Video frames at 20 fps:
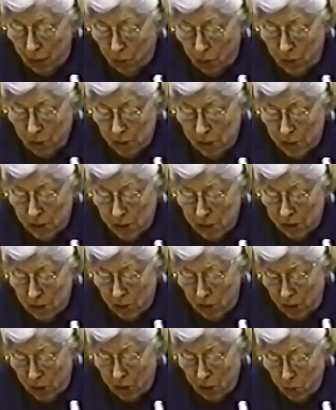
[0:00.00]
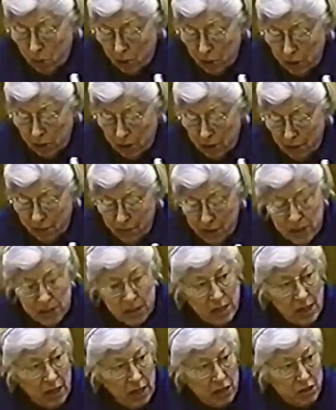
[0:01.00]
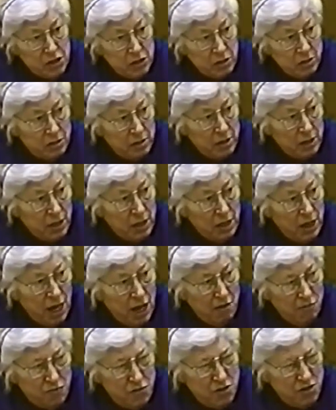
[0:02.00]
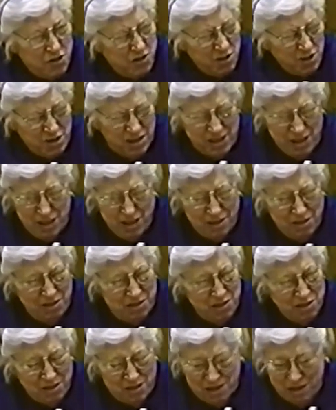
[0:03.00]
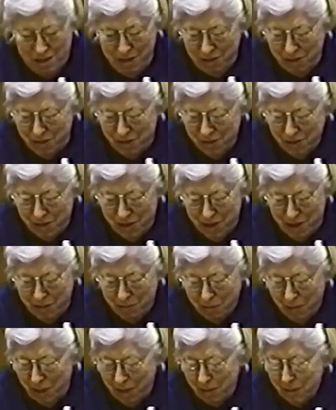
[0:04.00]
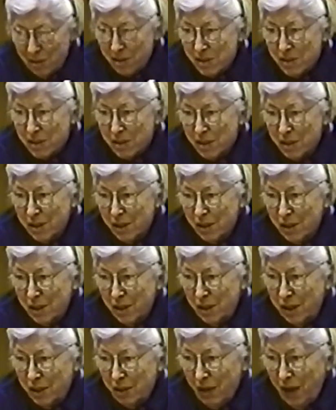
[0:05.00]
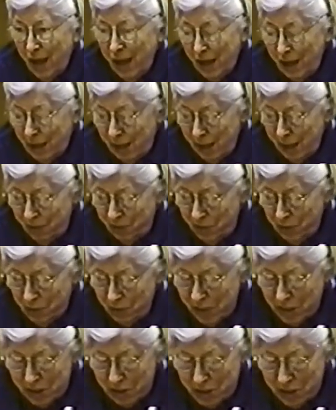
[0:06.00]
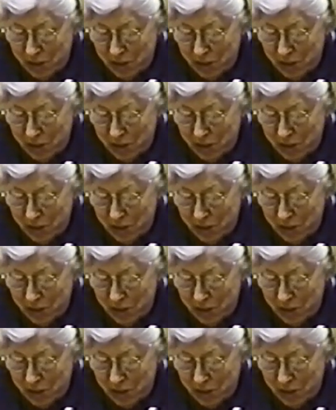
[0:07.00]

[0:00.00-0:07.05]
The, course, the courts of this nation have dirty, dirty, dirty records in their handling of those